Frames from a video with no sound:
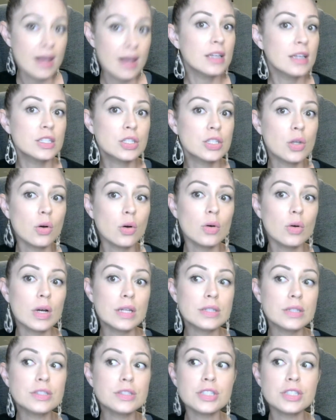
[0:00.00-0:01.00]
So
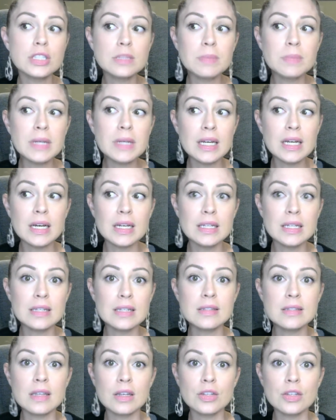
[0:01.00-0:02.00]
just
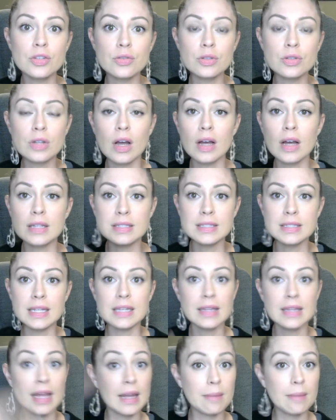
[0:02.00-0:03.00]
because you're not seeing
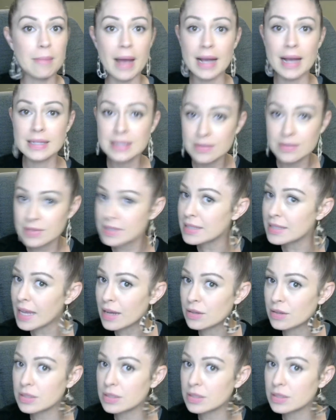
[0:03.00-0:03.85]
like massive sales